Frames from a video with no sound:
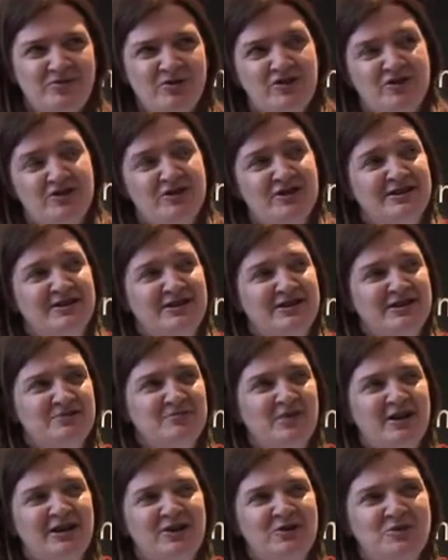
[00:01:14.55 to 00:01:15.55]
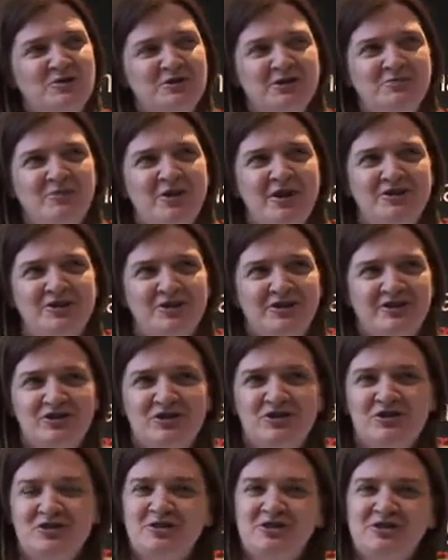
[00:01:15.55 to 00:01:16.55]
Richard, this is my closing point on
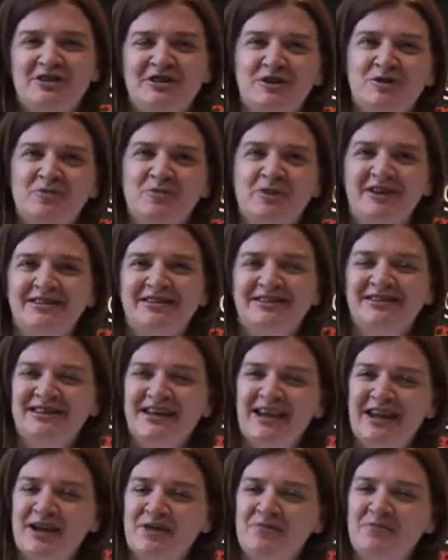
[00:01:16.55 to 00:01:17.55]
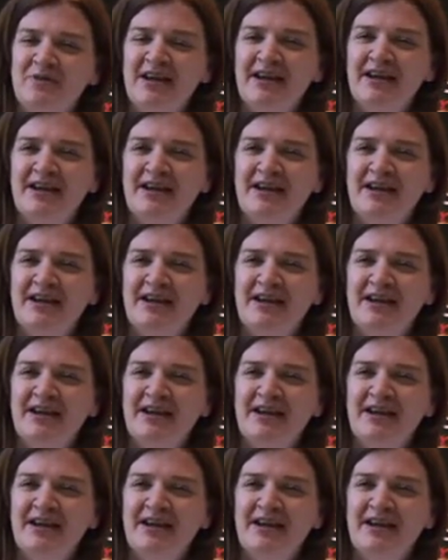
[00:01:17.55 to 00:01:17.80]
introducing you, but at the time,